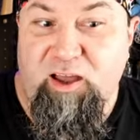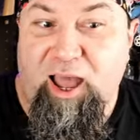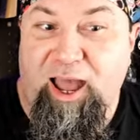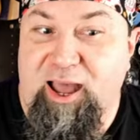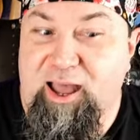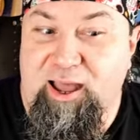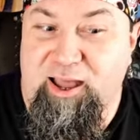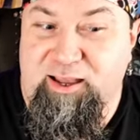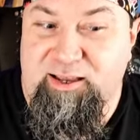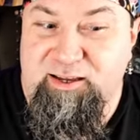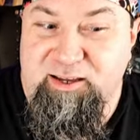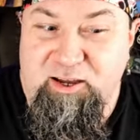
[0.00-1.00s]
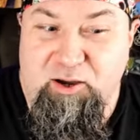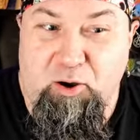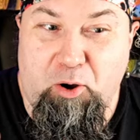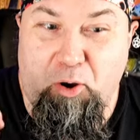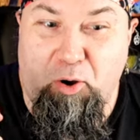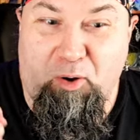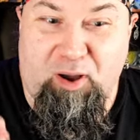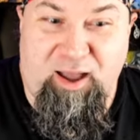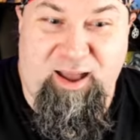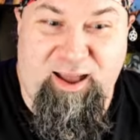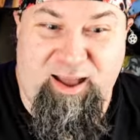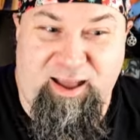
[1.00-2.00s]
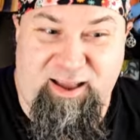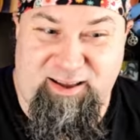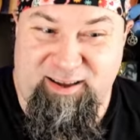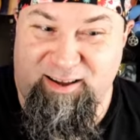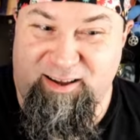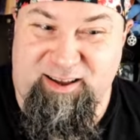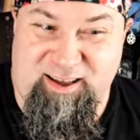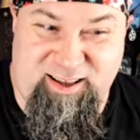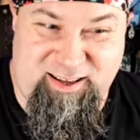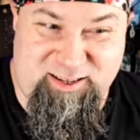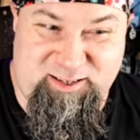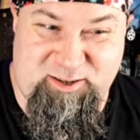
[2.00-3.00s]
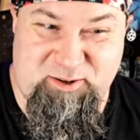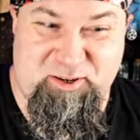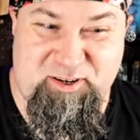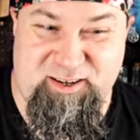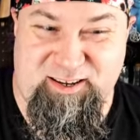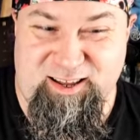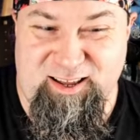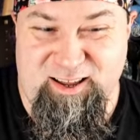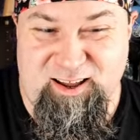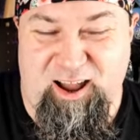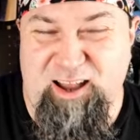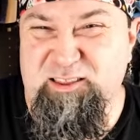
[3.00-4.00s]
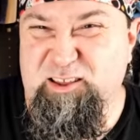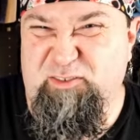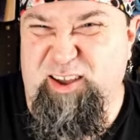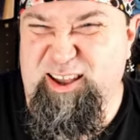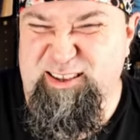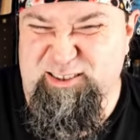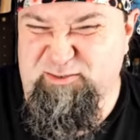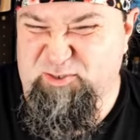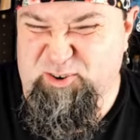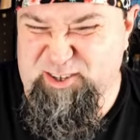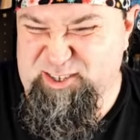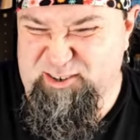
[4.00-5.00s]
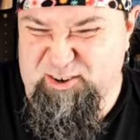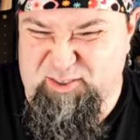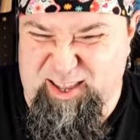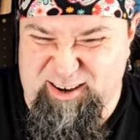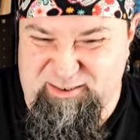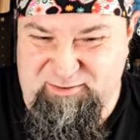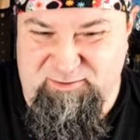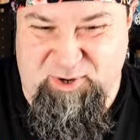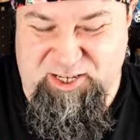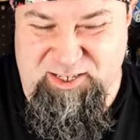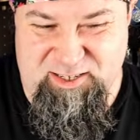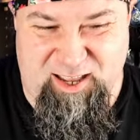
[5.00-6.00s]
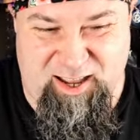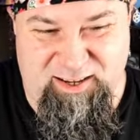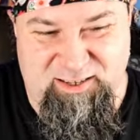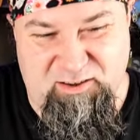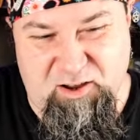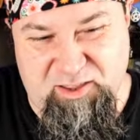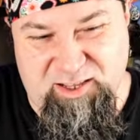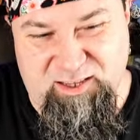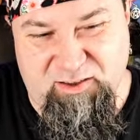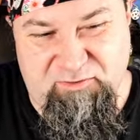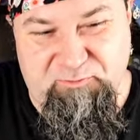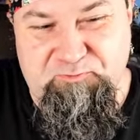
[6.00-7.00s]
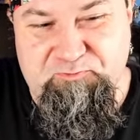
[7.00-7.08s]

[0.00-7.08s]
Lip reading: Hag. Oh, hag. Hag is so good. I love hags, of course. You know that. Witches, hags, all that stuff.